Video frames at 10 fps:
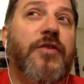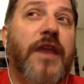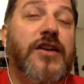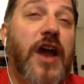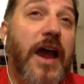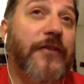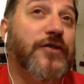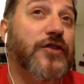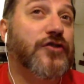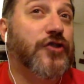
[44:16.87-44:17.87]
then you have
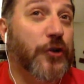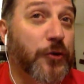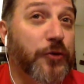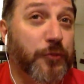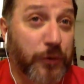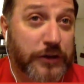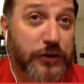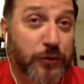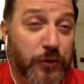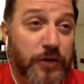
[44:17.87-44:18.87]
to do the
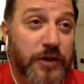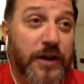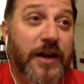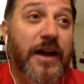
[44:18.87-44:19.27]
ritual